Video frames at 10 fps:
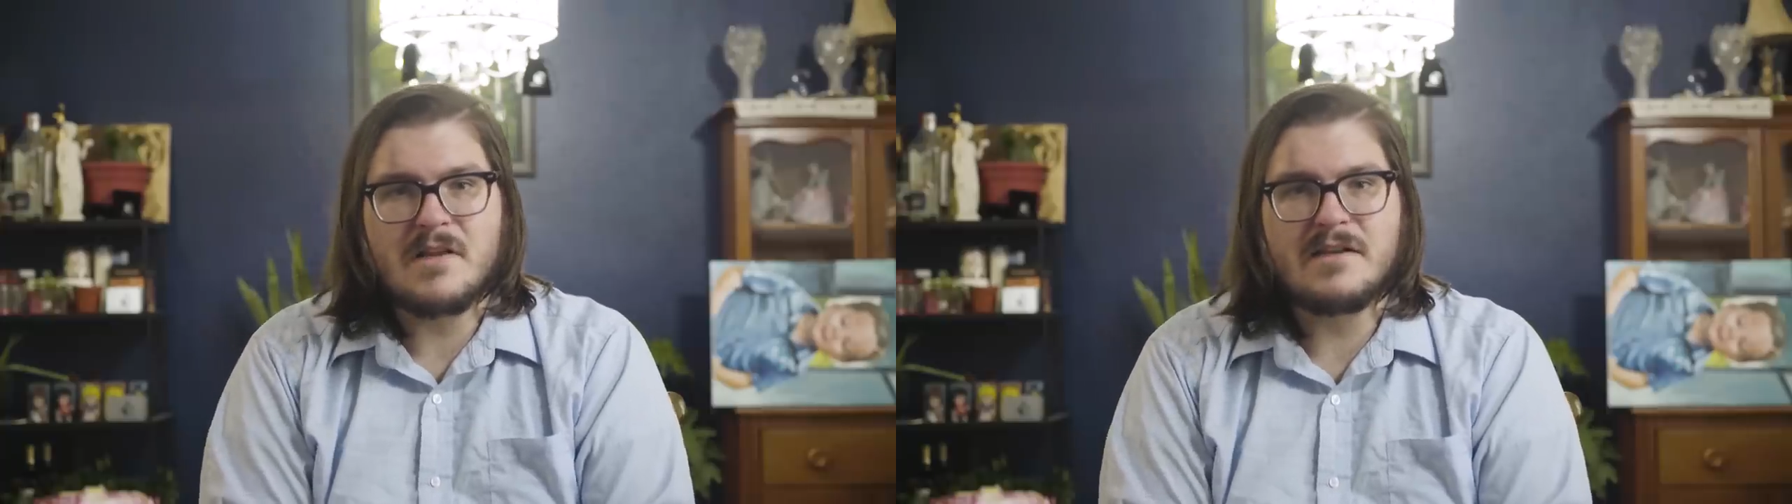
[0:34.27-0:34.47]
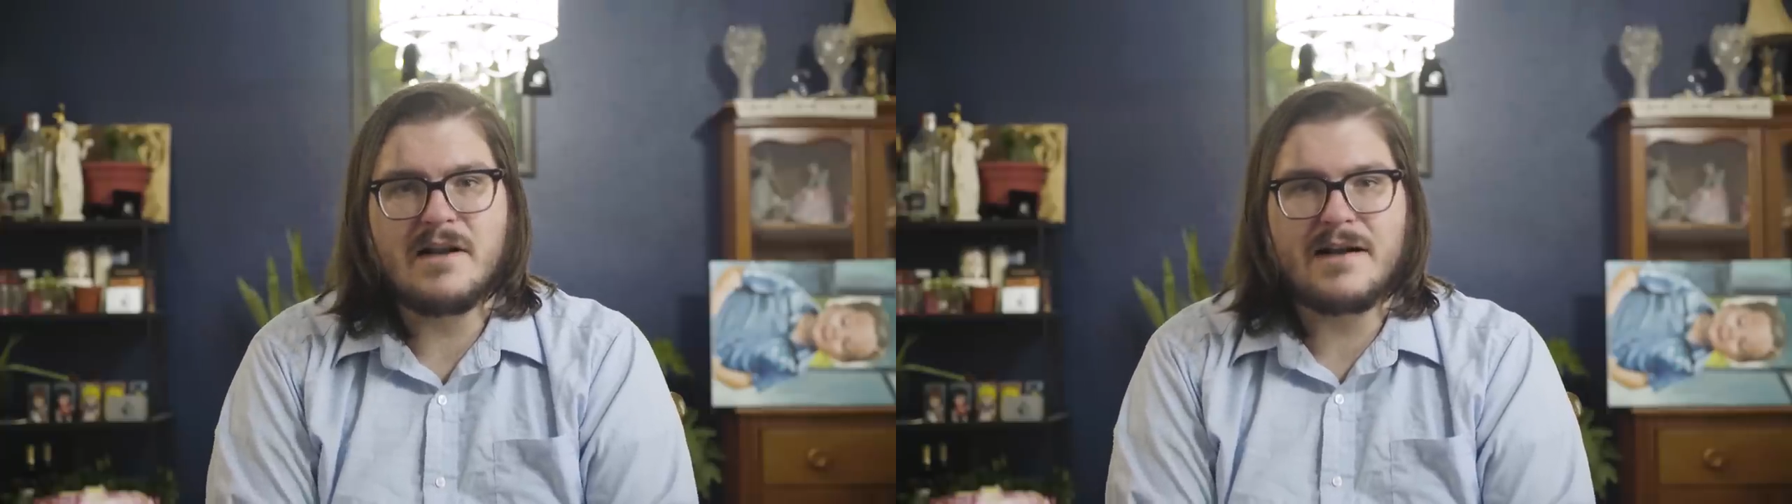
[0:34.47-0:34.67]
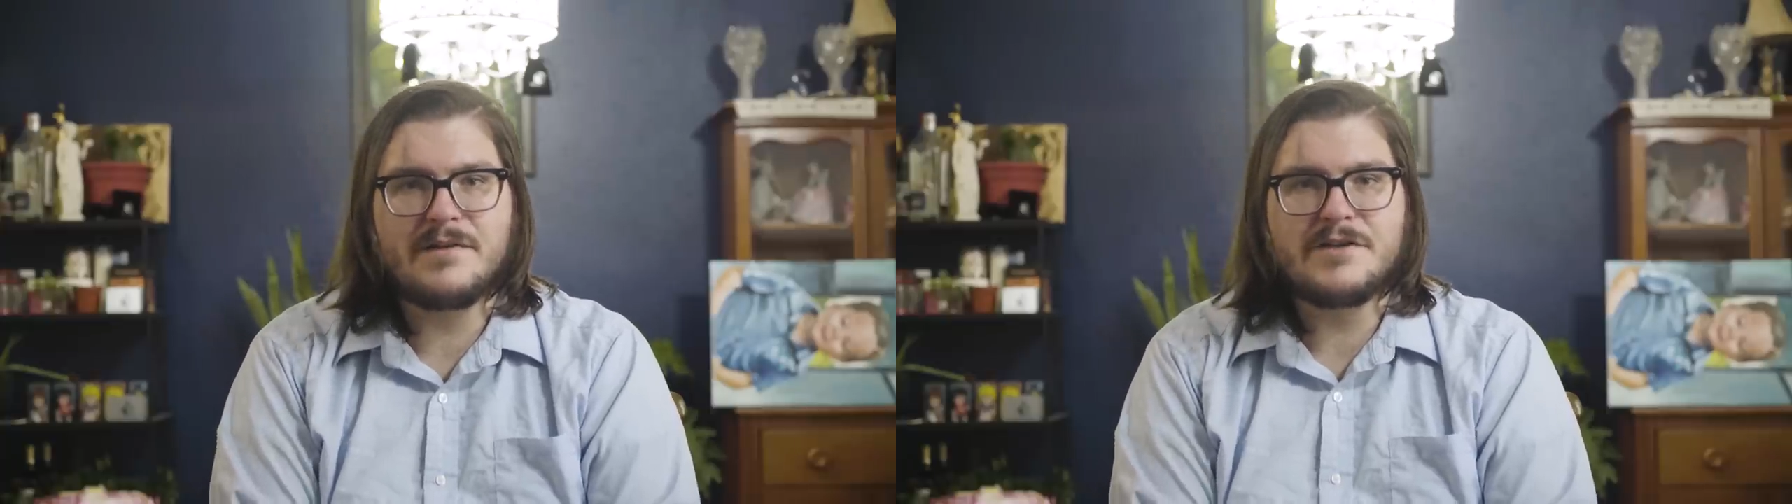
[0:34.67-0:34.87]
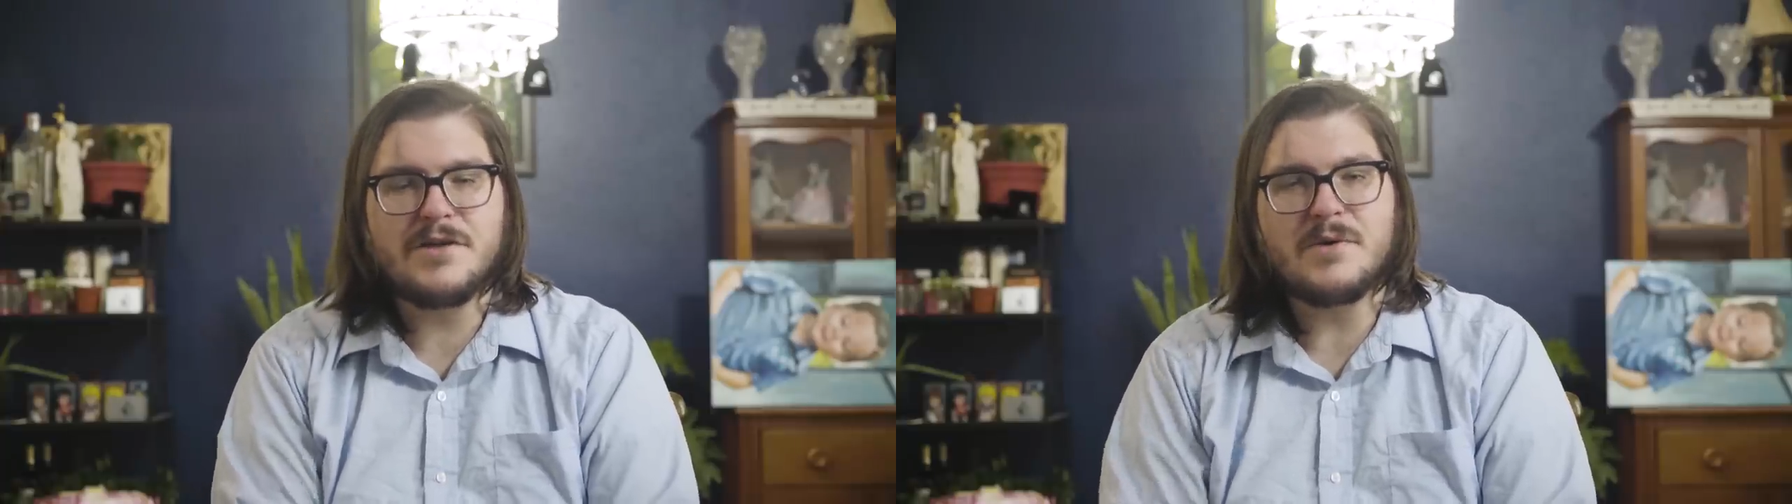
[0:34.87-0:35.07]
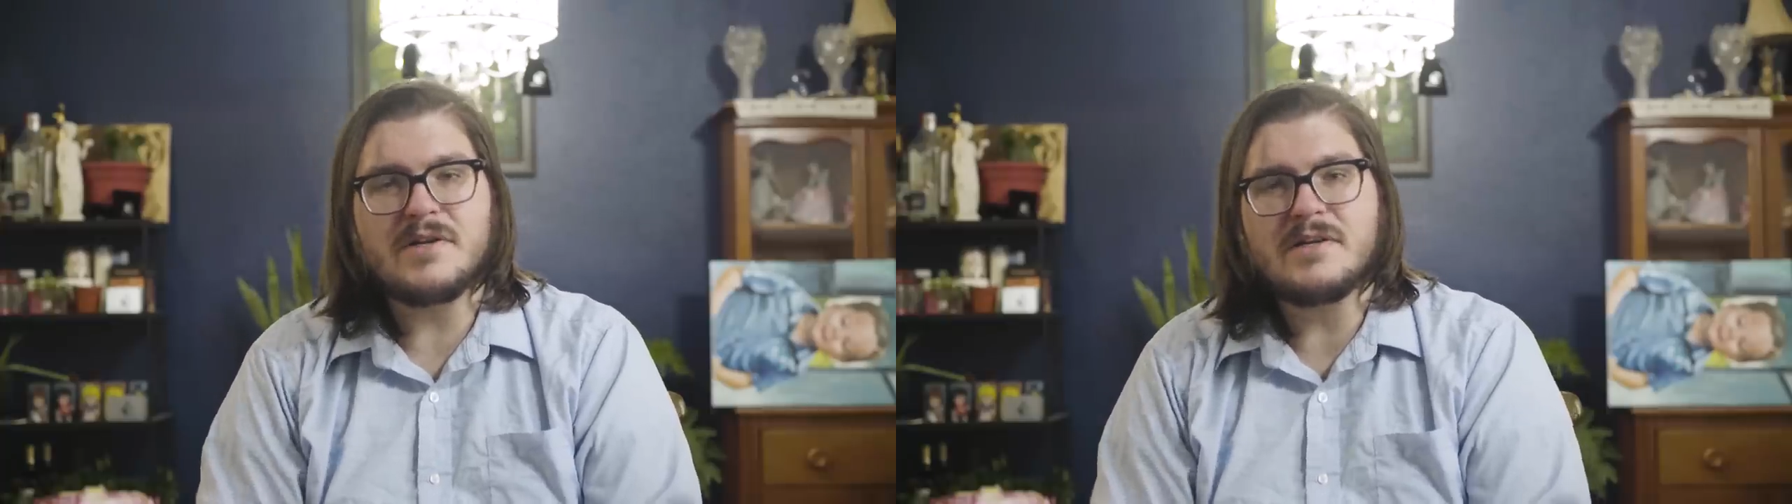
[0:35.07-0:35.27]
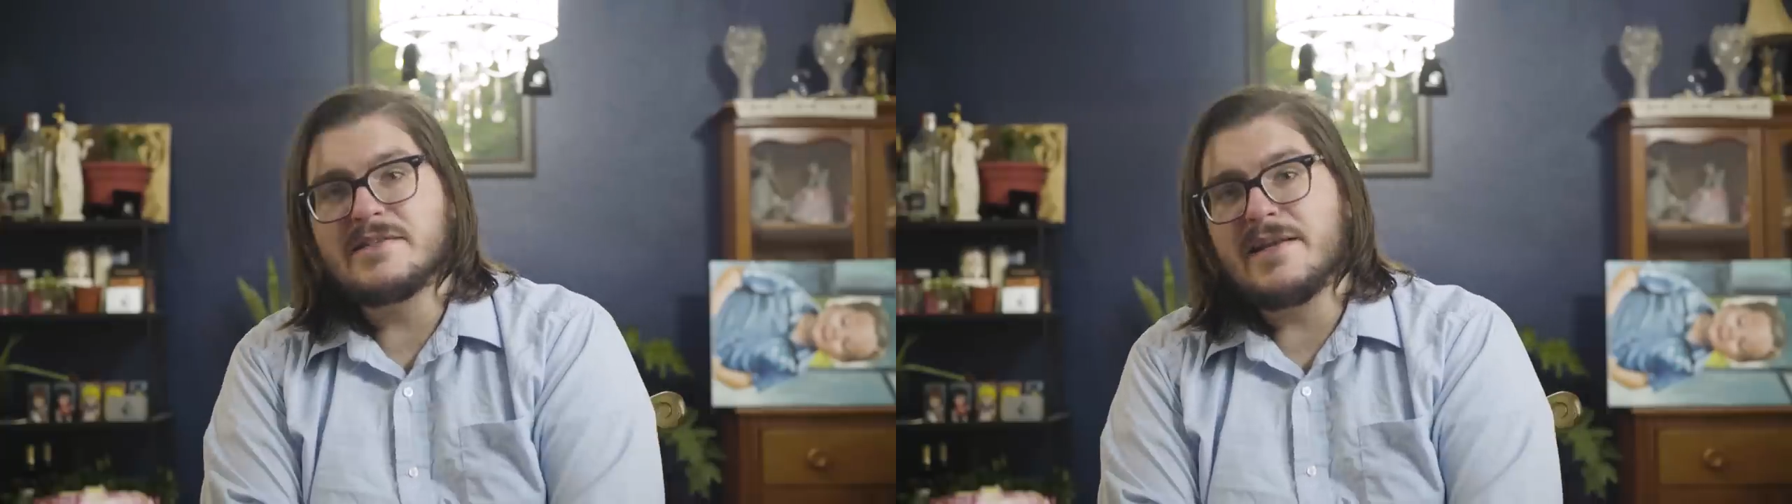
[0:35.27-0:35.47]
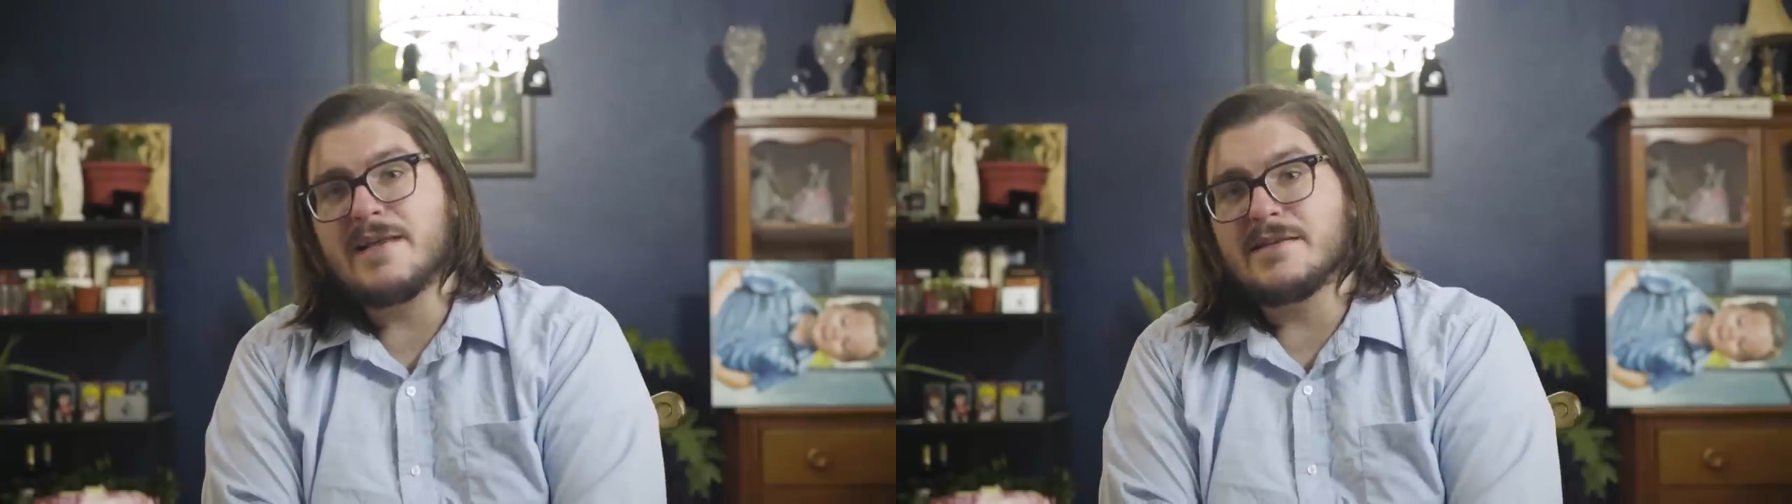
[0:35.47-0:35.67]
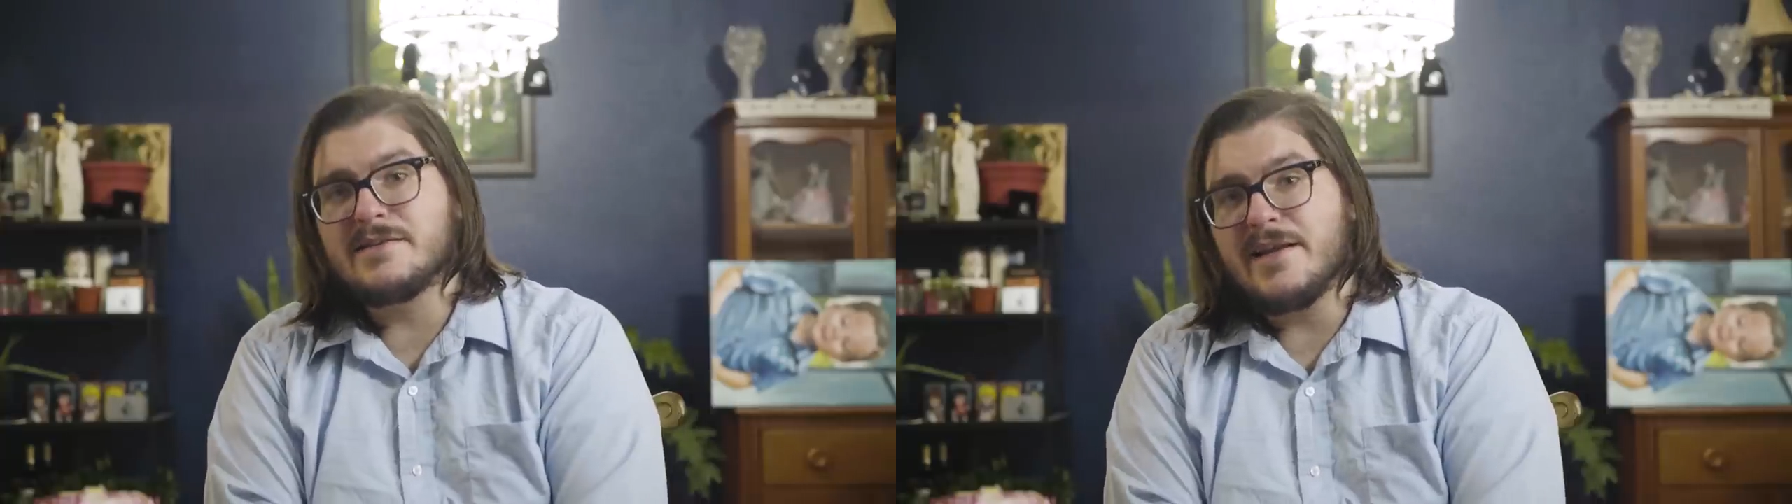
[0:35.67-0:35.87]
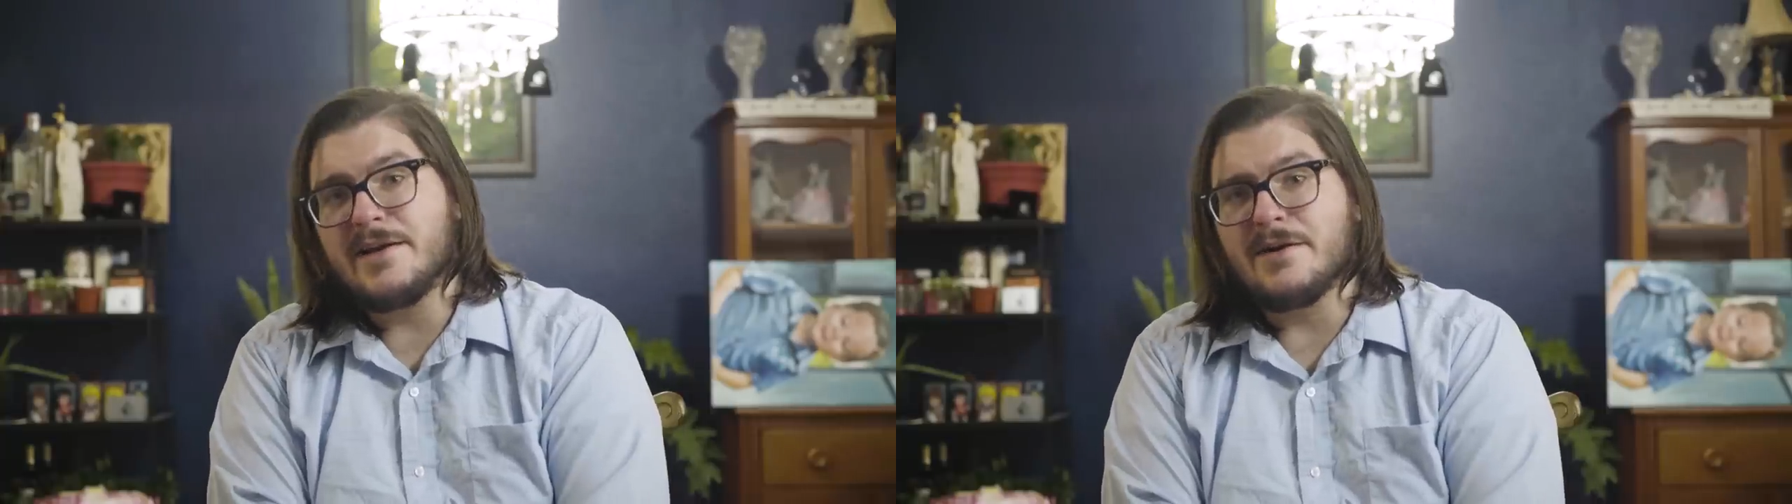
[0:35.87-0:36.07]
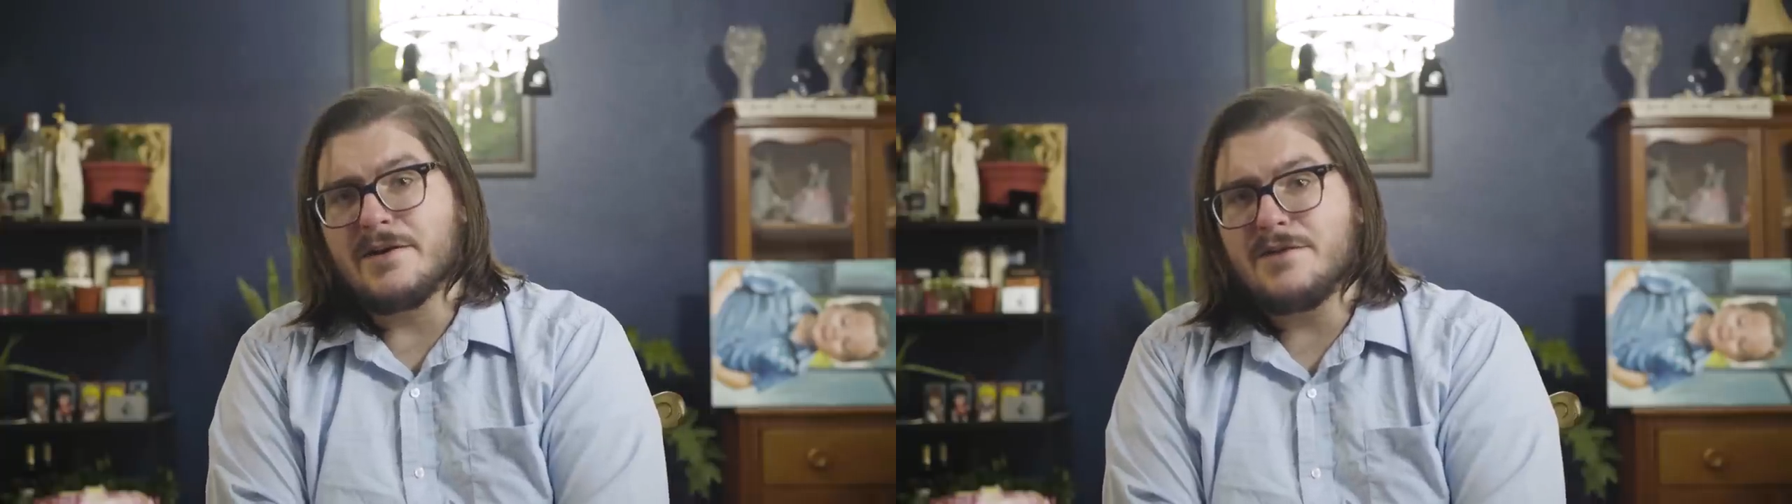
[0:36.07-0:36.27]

Not even a joke. See, as a satyr,